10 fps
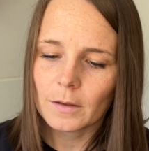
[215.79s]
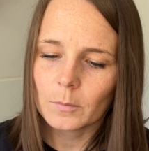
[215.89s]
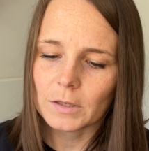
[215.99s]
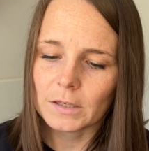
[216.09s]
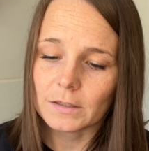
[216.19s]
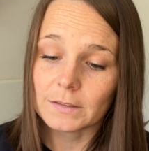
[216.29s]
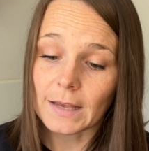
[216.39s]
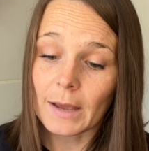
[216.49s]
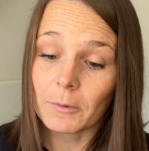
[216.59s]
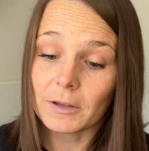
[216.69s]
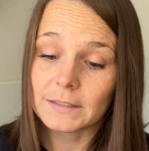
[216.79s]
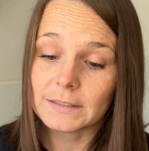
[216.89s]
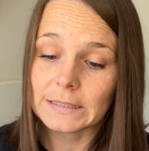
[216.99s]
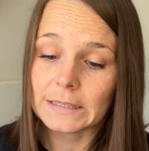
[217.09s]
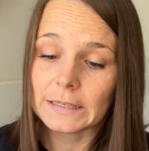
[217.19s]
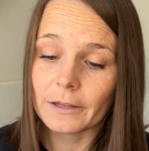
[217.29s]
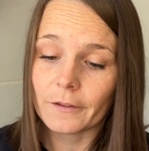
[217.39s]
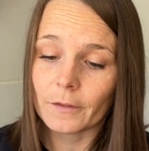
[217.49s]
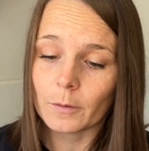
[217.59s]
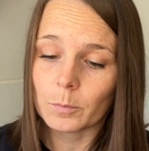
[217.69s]
because I want to see
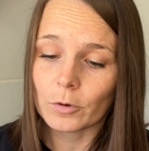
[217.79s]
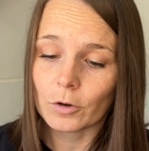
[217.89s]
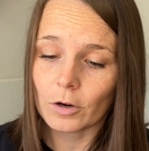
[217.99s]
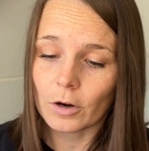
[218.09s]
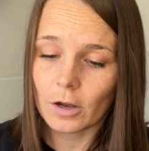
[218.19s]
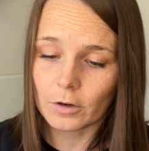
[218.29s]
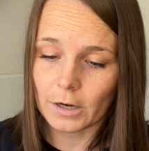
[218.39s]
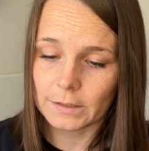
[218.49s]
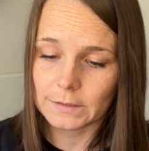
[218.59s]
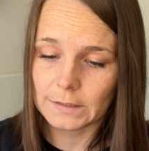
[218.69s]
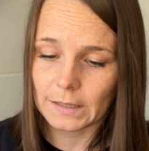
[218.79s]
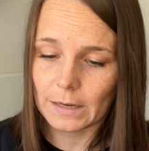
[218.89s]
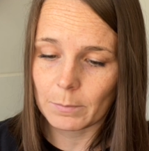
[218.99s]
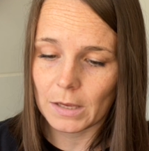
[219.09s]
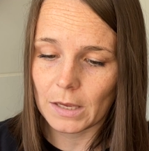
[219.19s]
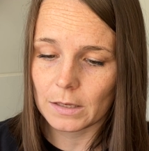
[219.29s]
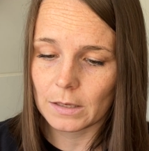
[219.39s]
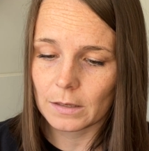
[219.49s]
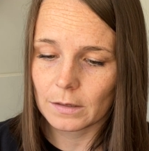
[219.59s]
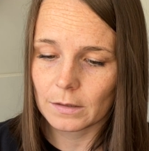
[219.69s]
the progress that I make
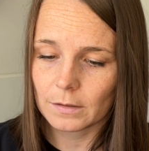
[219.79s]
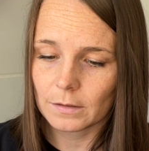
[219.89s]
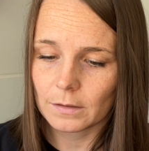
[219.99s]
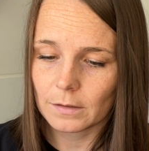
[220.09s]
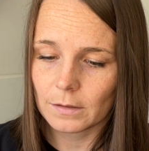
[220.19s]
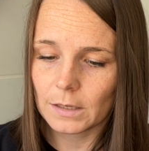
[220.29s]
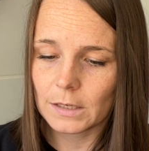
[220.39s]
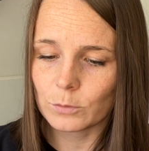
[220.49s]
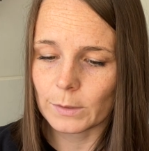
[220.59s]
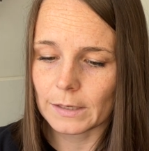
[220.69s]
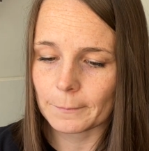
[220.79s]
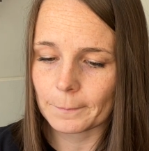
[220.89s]
each week.